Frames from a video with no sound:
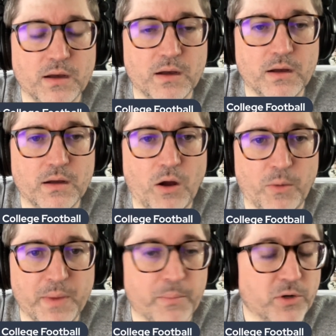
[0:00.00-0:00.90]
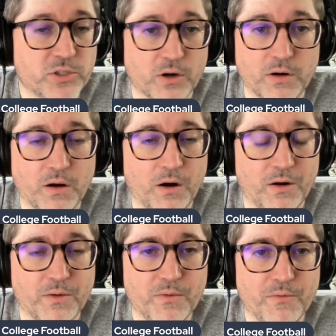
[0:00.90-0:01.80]
our members
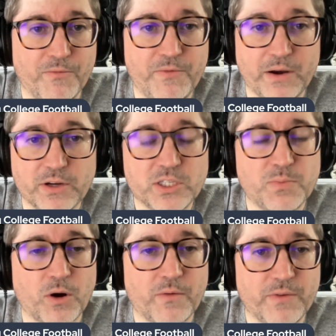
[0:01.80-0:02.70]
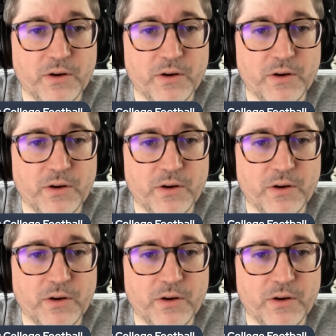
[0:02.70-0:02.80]
are very smart,